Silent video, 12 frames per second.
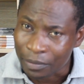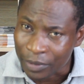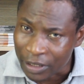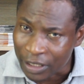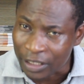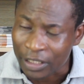
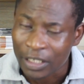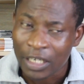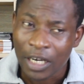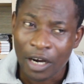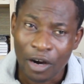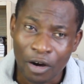business,
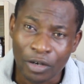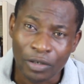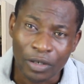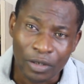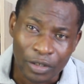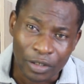
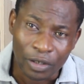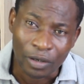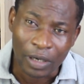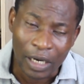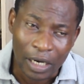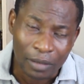or,
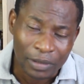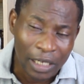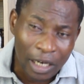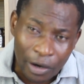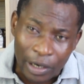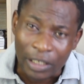
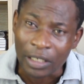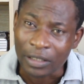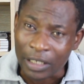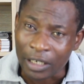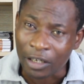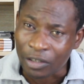tailor.
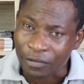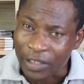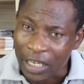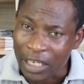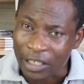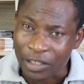There are a lot of
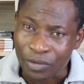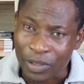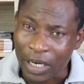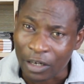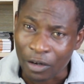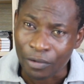tailors who
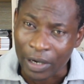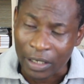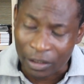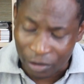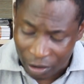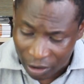cannot
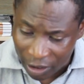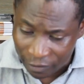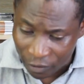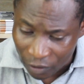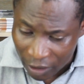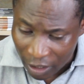run a
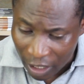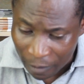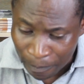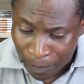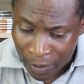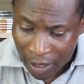successful tailor,
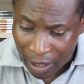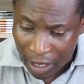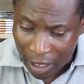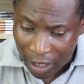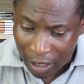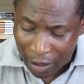
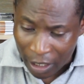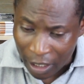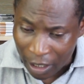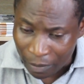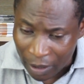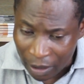
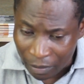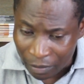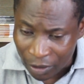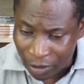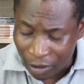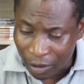
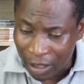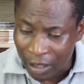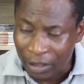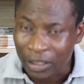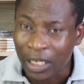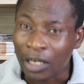
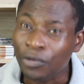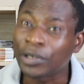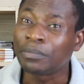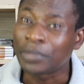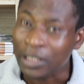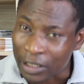
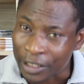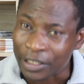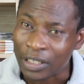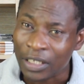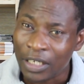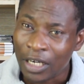tailoring
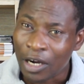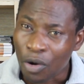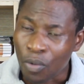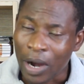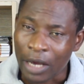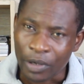business.
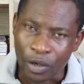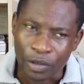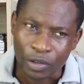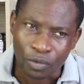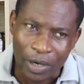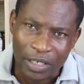Why?
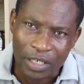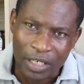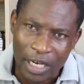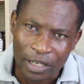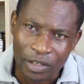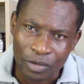Because what it
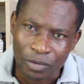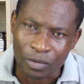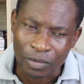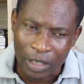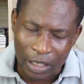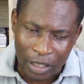takes to